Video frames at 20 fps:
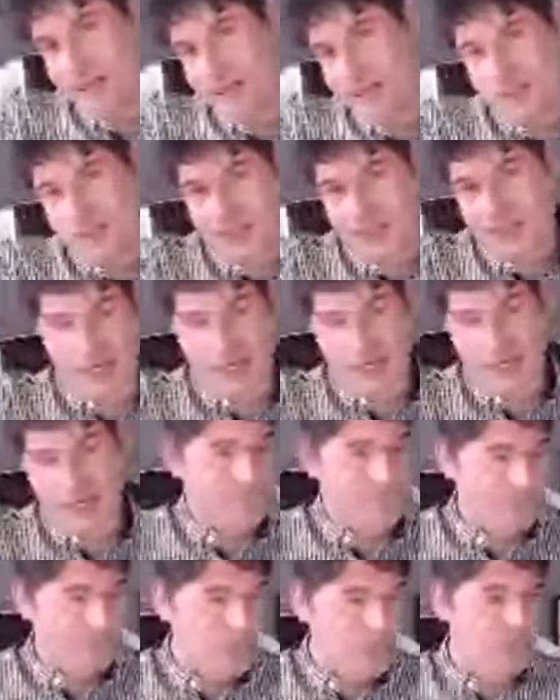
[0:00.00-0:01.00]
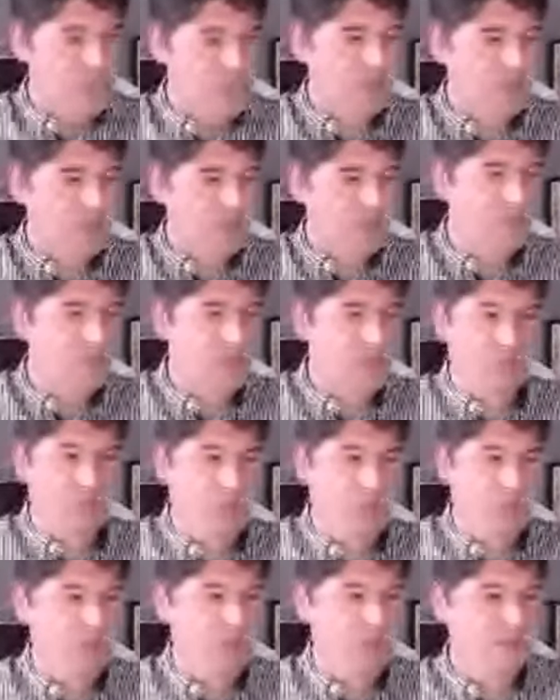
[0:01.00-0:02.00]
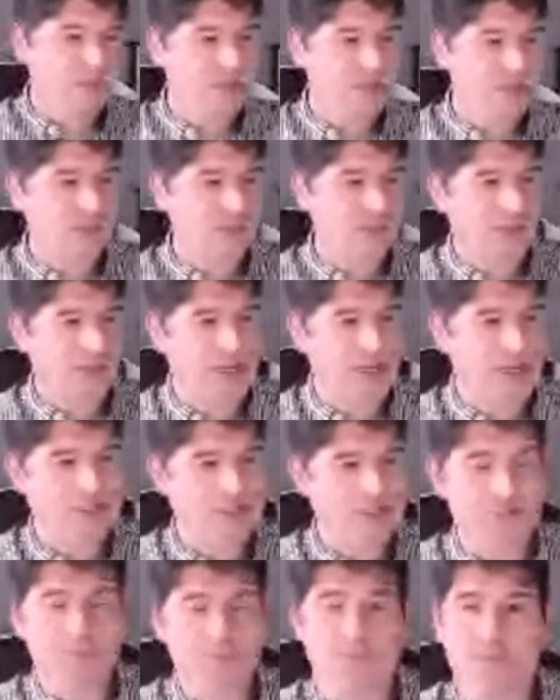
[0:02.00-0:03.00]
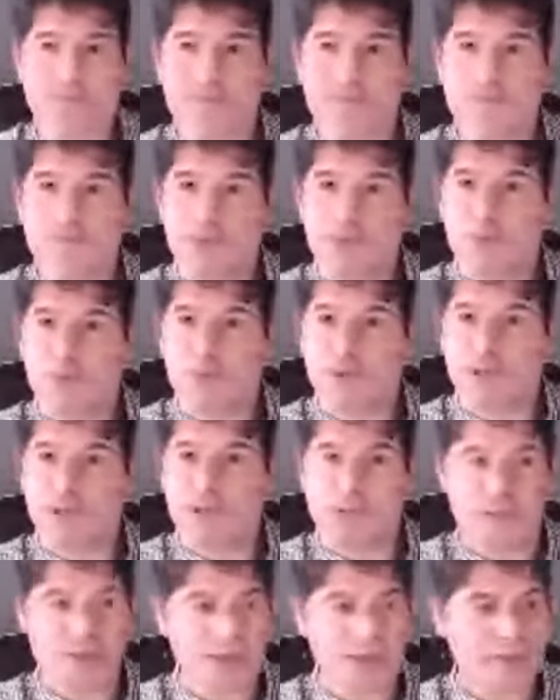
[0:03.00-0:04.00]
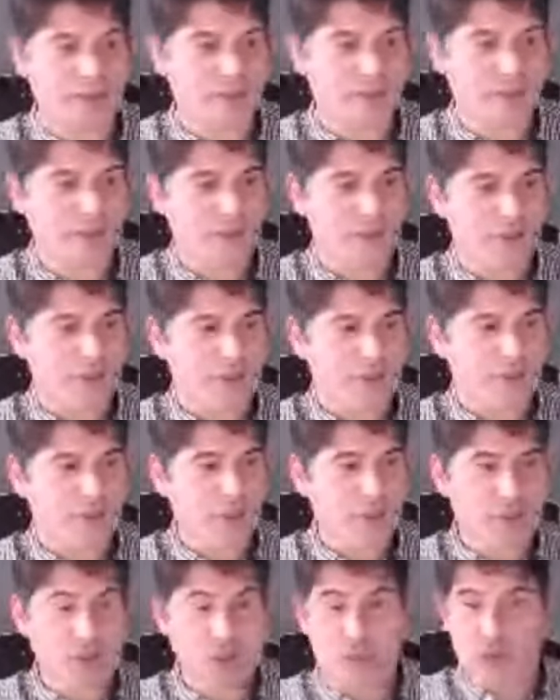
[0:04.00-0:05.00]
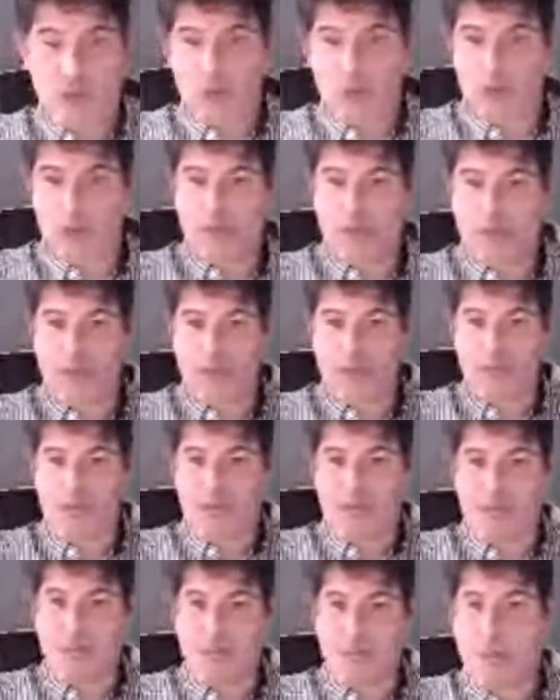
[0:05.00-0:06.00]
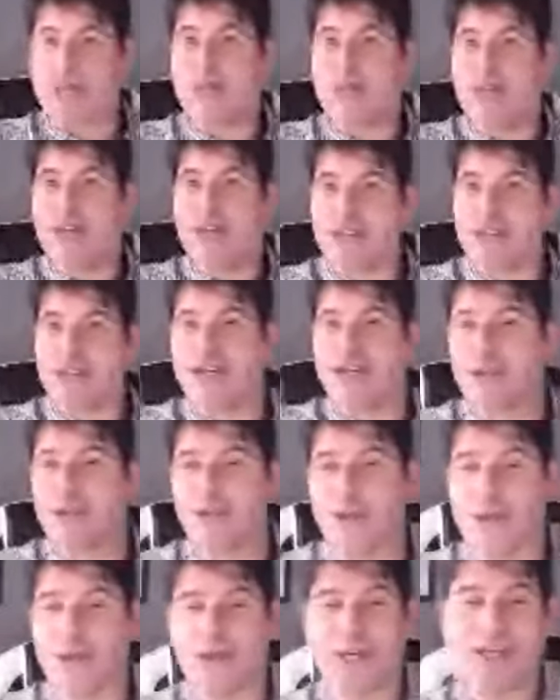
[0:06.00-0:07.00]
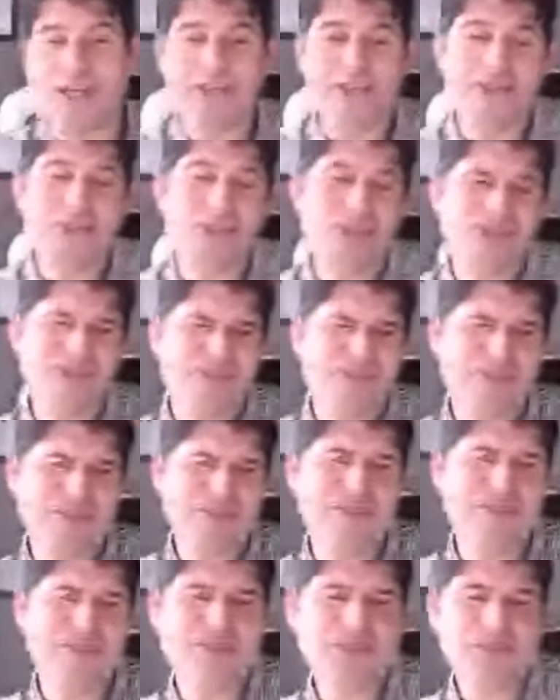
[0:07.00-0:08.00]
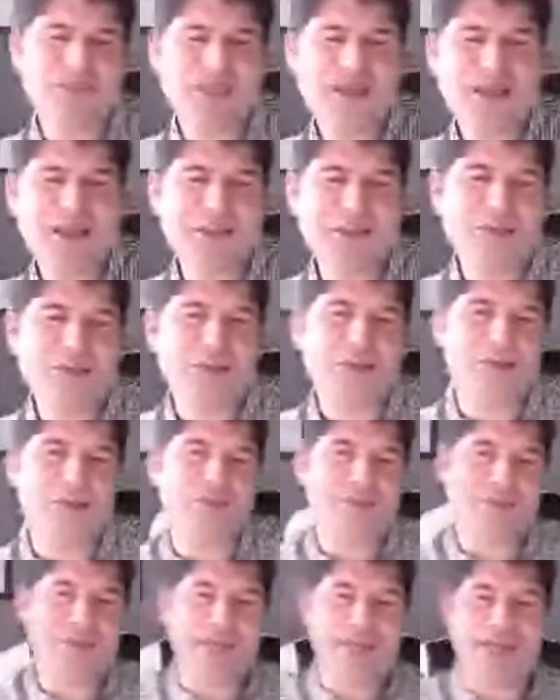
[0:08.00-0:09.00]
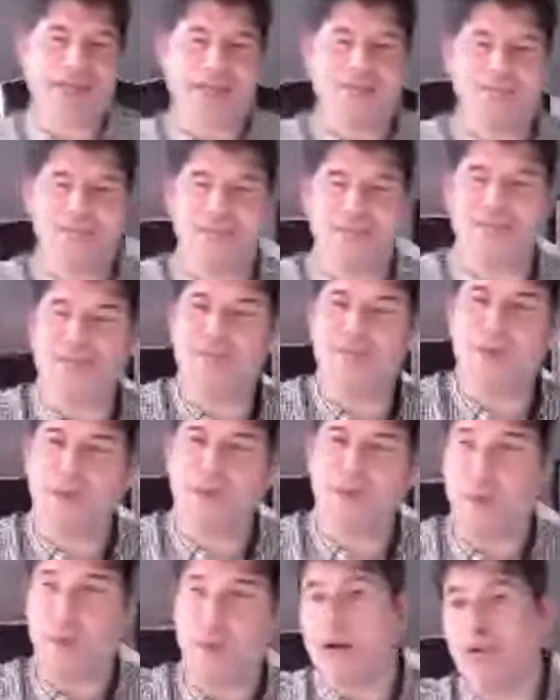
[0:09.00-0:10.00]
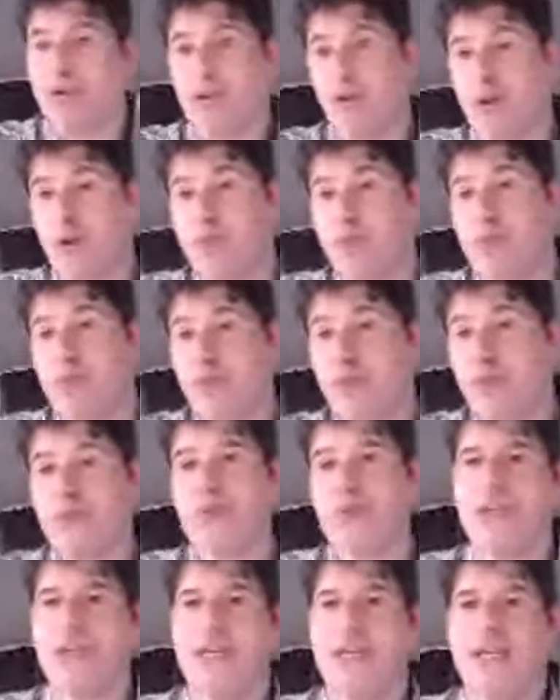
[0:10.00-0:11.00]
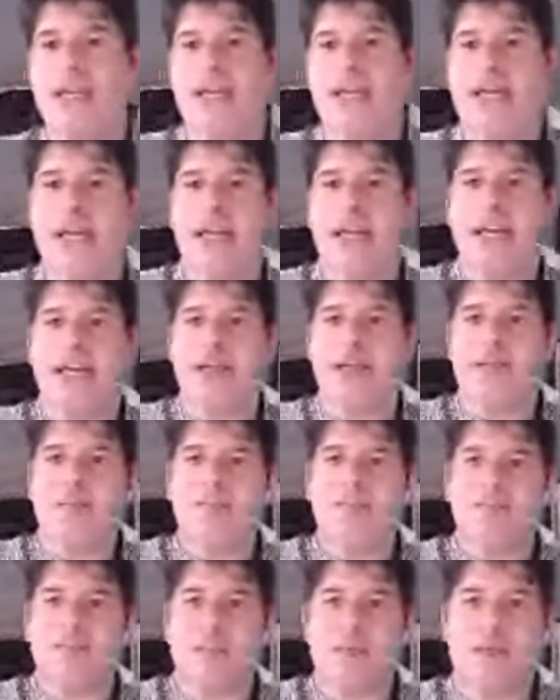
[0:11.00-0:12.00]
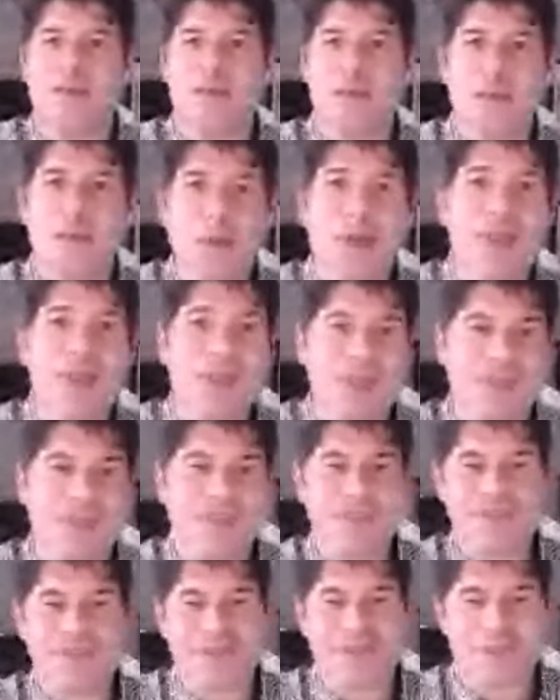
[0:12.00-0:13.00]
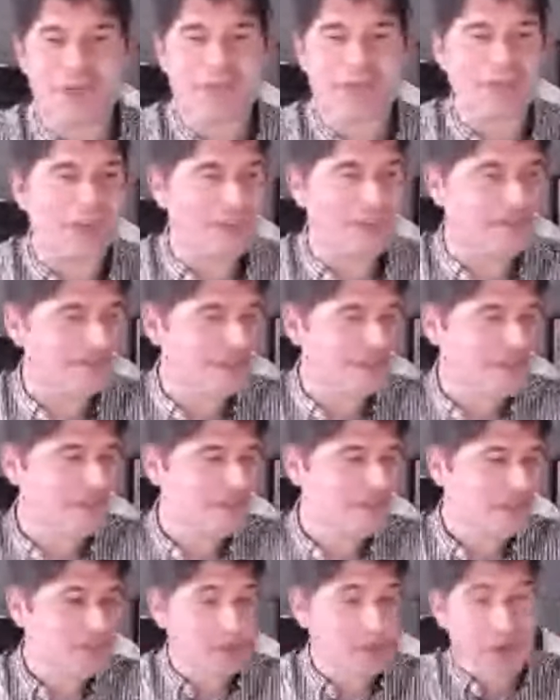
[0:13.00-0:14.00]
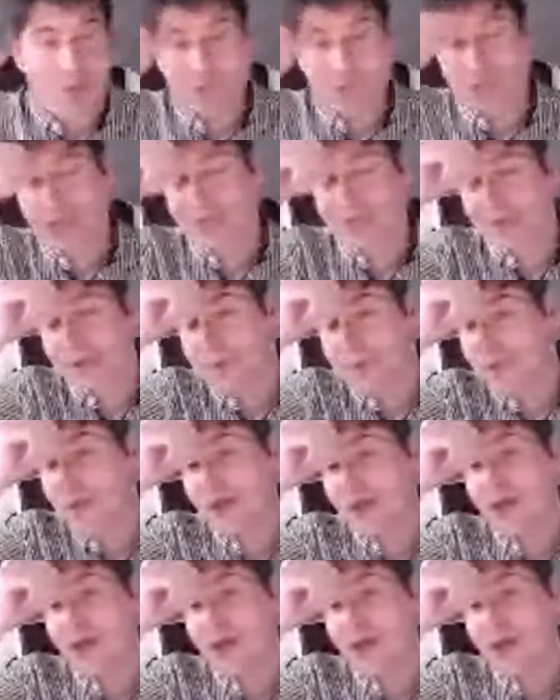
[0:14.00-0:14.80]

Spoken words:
second phone or camera pointing towards what it is you are mixing, etc. So yeah, so just a little flavor of what else could be used with the BeLive TV platform.